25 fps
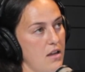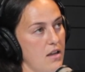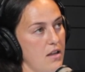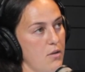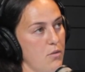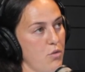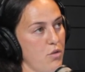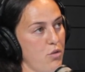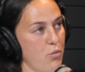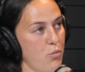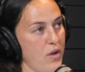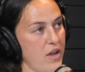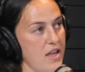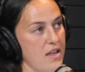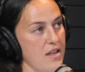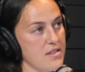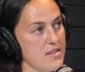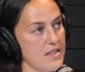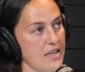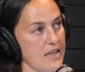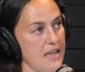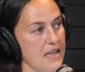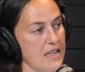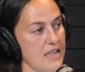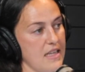with Wales,
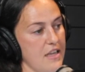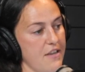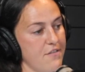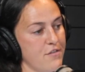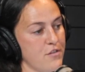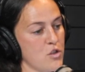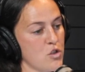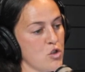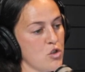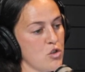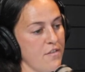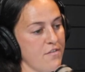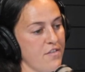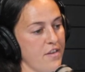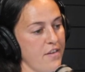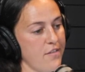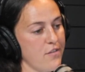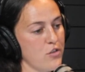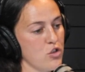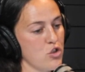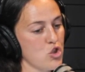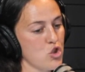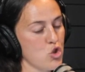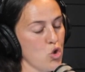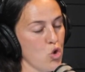like I've
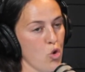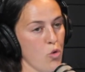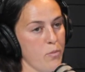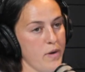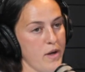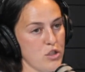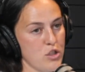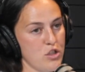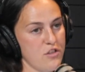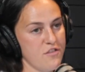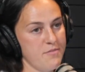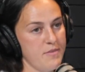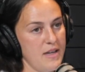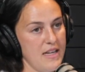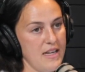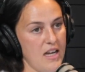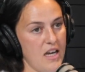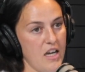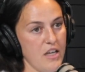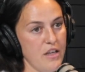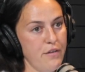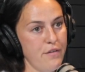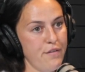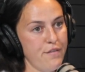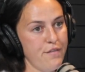given so much of my
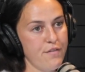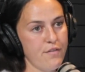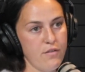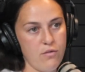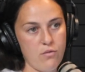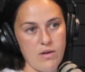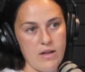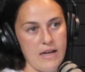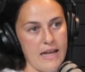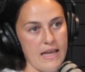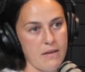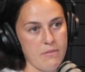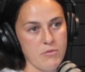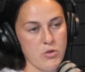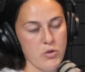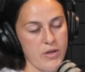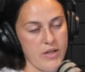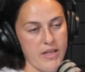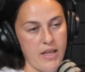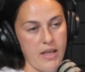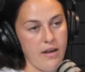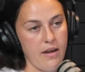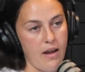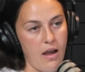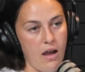life. Well, like I'm
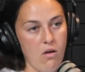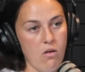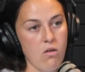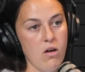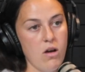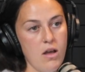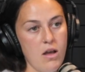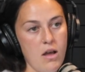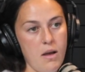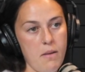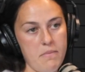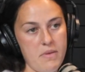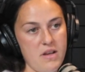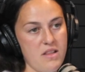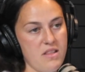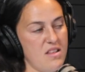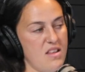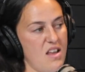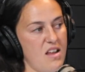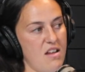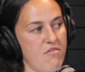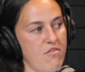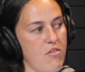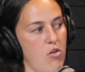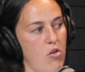28 now. Been in
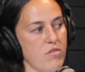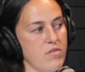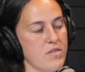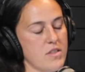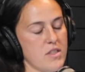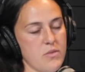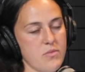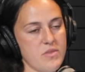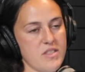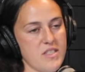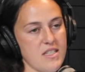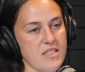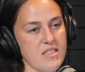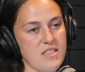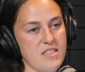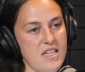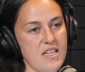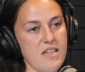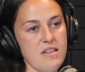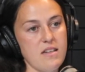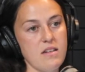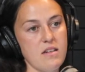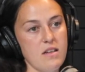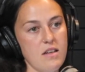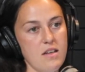that role since I was
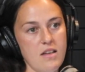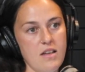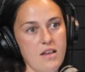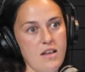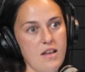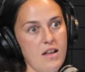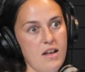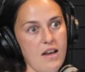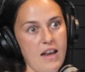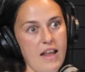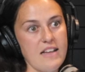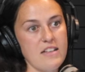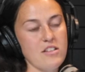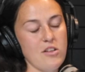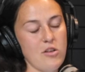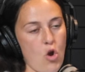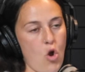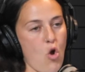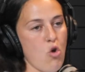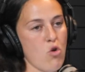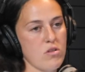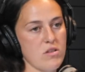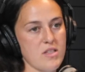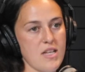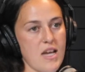16. Yeah. Like it's a
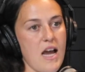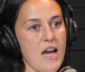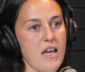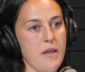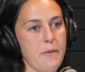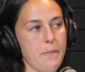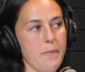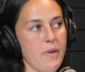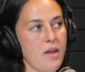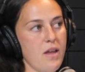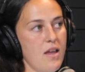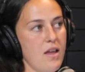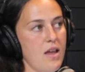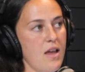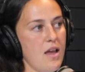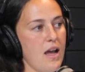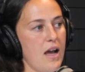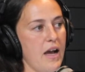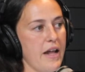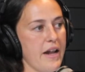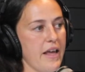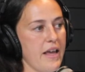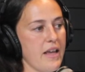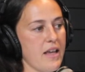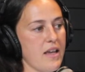long time,
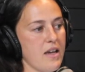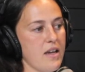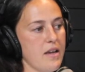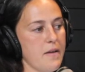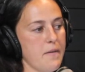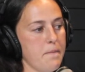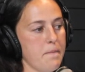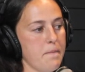and like